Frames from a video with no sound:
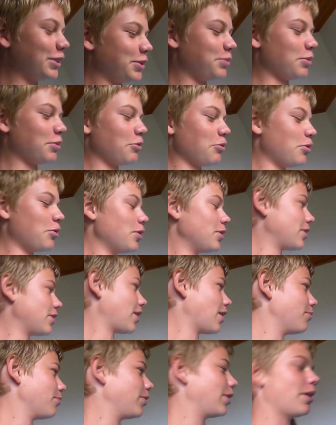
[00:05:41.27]
but we weren't
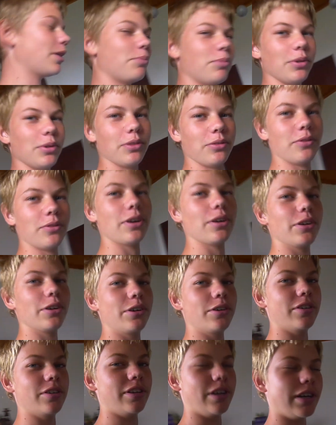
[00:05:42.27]
coming up with very
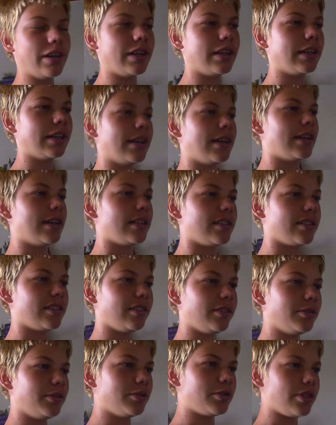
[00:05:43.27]
good
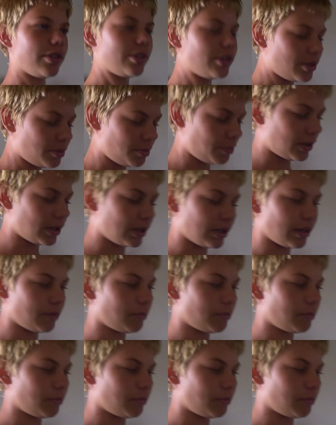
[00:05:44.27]
solutions. But I